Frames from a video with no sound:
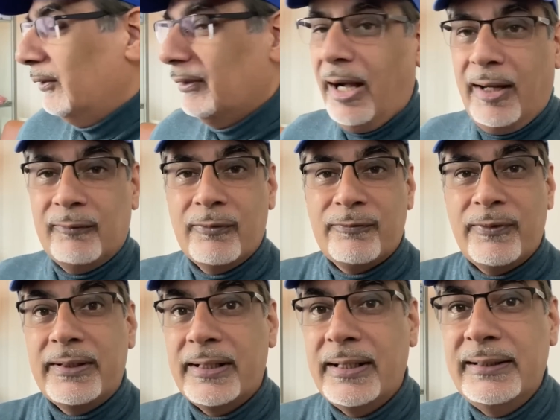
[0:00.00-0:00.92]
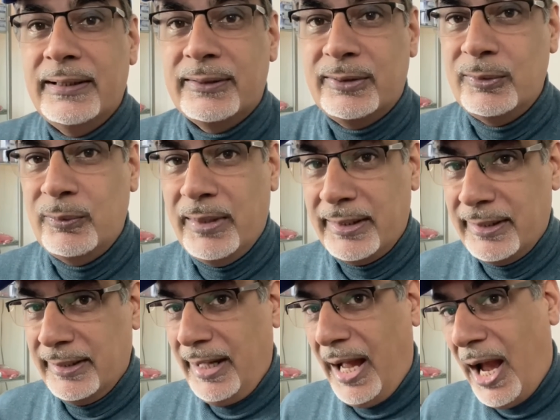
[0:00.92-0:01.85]
I referred earlier
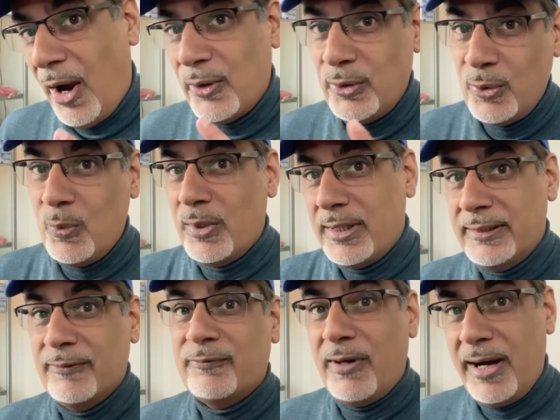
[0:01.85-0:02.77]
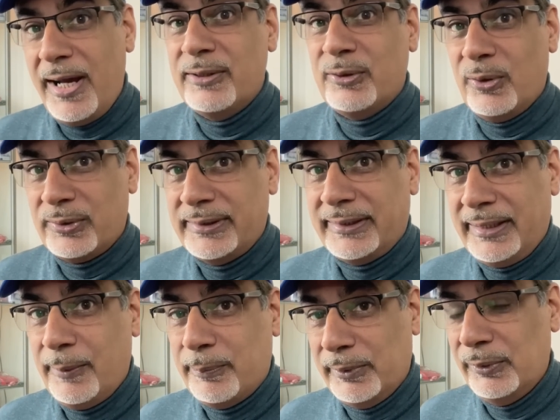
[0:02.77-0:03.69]
to how you want to define toxic
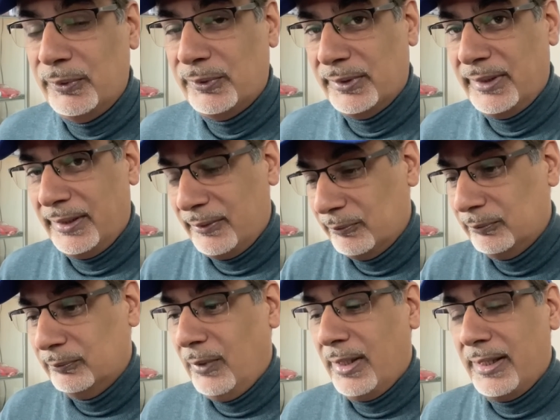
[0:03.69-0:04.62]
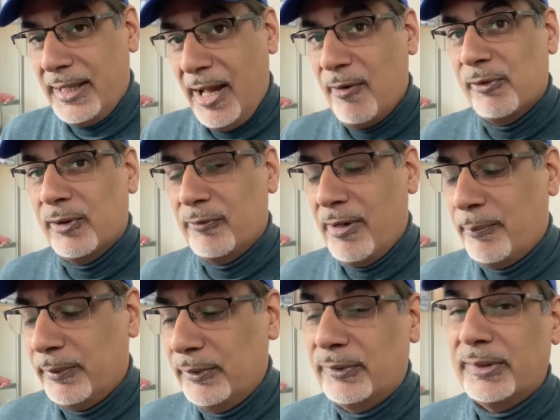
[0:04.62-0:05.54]
air pollution and what level of air
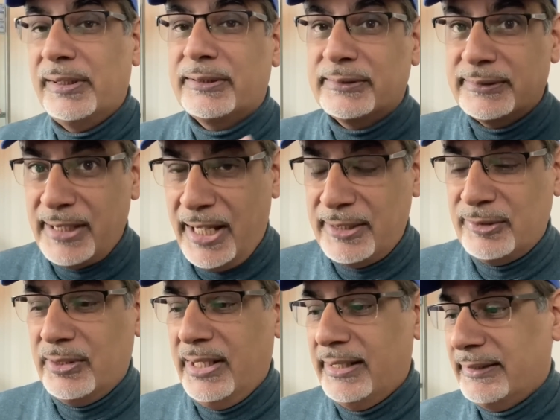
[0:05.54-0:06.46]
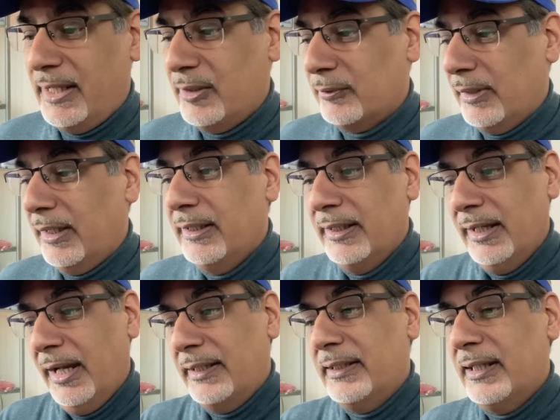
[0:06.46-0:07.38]
pollution, etc., etc.
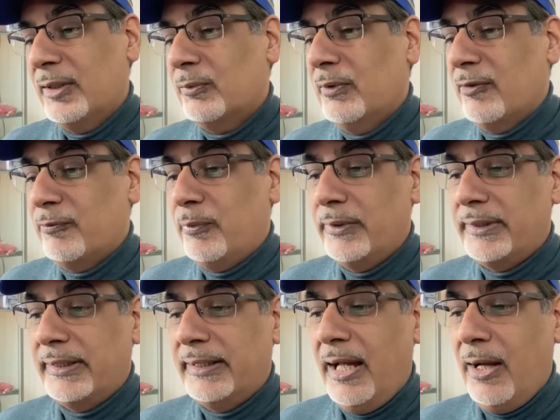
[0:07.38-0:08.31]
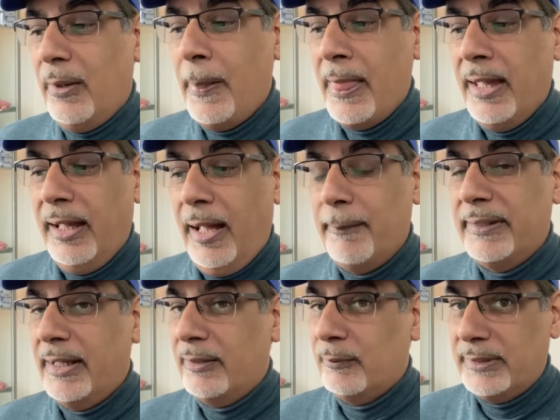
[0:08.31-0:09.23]
And it is worth pointing out, I
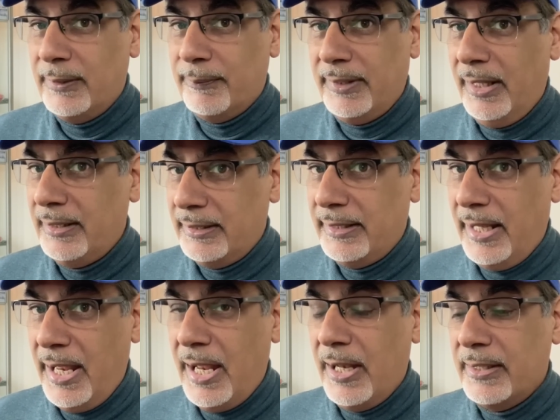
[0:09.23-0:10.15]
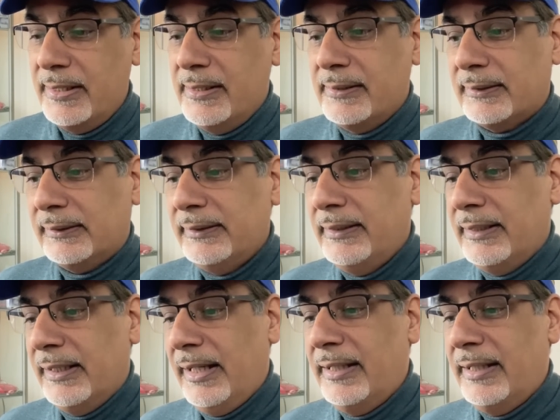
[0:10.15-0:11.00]
mean, as we keep saying, that the air is cleaner.